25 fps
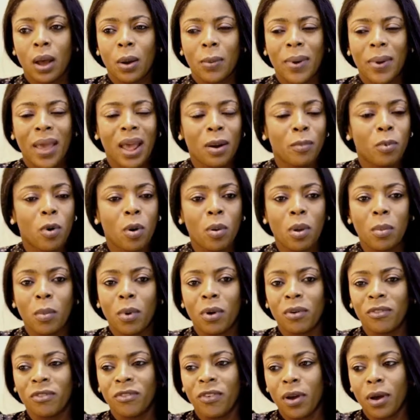We had a problem
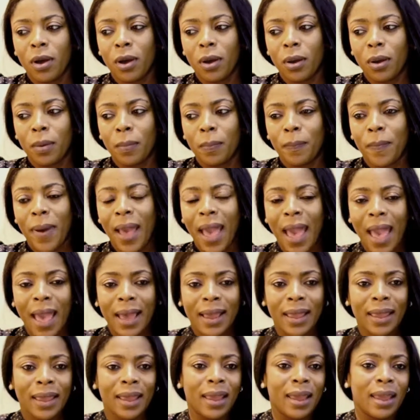of
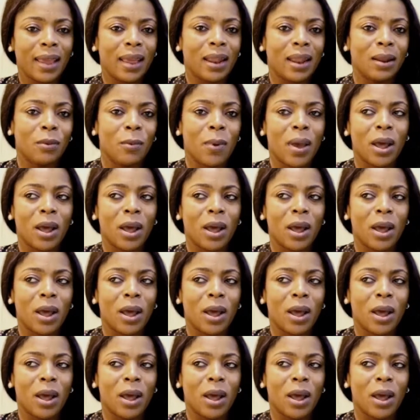packing,